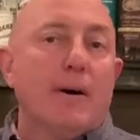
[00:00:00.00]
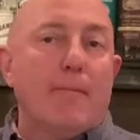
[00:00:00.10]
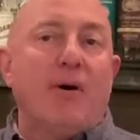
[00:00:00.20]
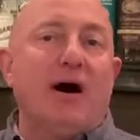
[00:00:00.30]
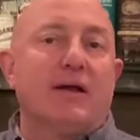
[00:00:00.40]

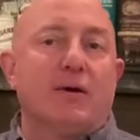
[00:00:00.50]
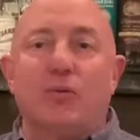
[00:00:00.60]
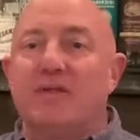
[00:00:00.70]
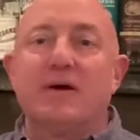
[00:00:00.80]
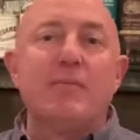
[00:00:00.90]
But
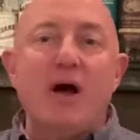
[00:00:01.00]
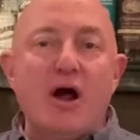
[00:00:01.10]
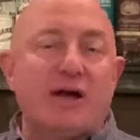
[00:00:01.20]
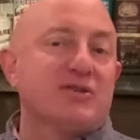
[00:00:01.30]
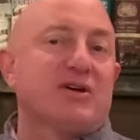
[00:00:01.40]
when the
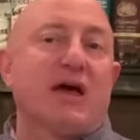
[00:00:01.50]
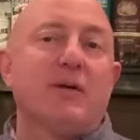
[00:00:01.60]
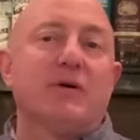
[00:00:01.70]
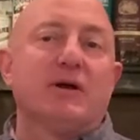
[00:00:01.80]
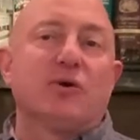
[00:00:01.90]
Americans
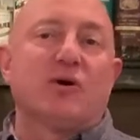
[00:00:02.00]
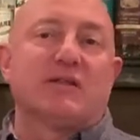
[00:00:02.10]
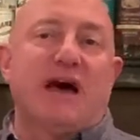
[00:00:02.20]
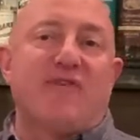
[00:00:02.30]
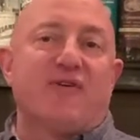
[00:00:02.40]
came into North
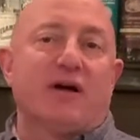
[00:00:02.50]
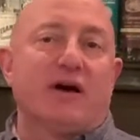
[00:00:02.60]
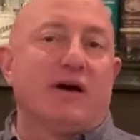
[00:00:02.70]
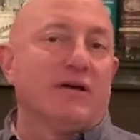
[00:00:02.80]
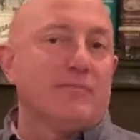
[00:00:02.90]
Africa
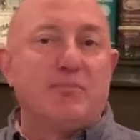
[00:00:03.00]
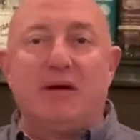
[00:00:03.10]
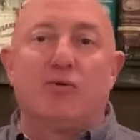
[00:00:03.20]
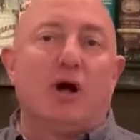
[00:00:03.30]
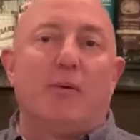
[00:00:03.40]
and
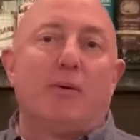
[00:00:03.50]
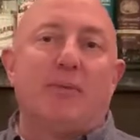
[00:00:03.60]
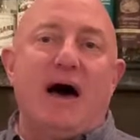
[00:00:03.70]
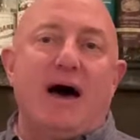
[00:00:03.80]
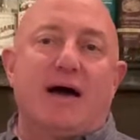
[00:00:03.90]
beat Rommel
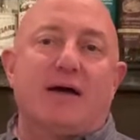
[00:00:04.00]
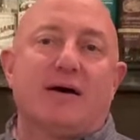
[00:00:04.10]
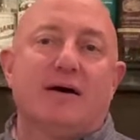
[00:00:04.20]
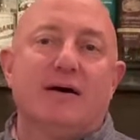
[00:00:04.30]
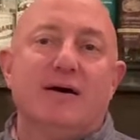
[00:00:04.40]
back,
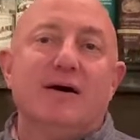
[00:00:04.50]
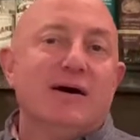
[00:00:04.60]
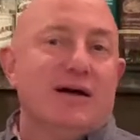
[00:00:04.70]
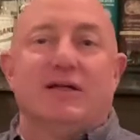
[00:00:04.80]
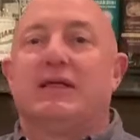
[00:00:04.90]

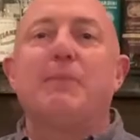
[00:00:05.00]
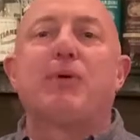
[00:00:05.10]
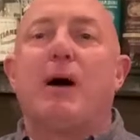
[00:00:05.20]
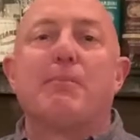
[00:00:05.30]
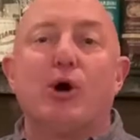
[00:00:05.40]
they
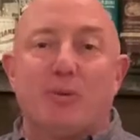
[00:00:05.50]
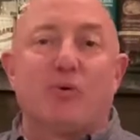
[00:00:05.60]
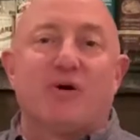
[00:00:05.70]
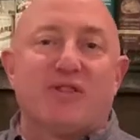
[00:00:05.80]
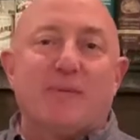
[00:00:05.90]
brought bourbon
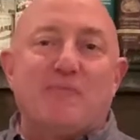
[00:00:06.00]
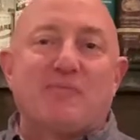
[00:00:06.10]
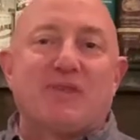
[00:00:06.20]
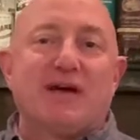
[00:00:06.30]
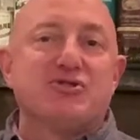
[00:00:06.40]
with them.
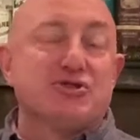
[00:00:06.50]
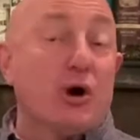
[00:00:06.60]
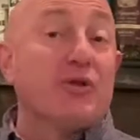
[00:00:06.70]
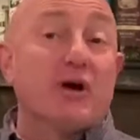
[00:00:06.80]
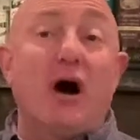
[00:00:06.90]
And
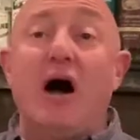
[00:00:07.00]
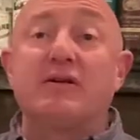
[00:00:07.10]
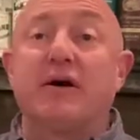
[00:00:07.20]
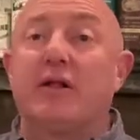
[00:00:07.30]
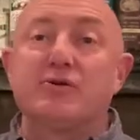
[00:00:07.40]
so the
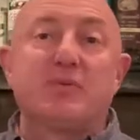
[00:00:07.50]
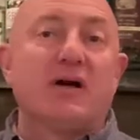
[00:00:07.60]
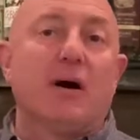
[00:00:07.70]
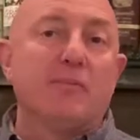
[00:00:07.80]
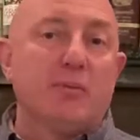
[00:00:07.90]
cocktail has
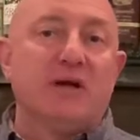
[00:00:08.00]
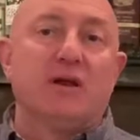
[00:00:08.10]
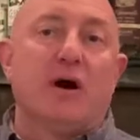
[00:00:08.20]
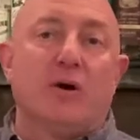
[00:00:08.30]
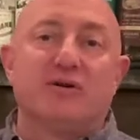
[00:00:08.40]
become to be
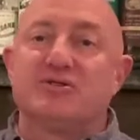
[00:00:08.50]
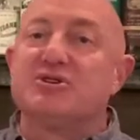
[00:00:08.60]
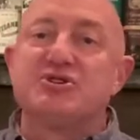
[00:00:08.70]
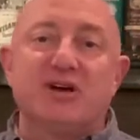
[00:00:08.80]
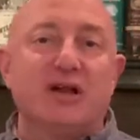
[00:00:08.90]
known as a gin